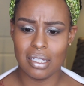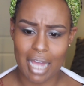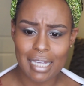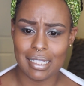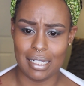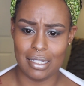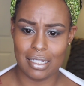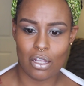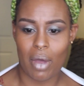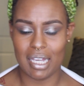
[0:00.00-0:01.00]
It's icy.
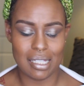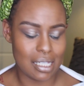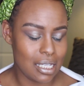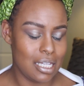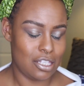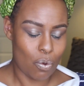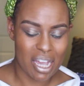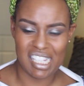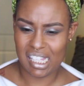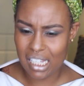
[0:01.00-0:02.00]
So icy. So
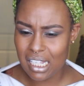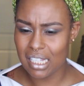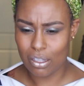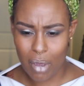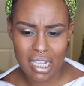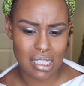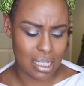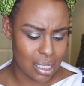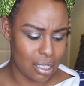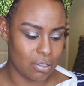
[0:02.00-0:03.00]
icy. So icy.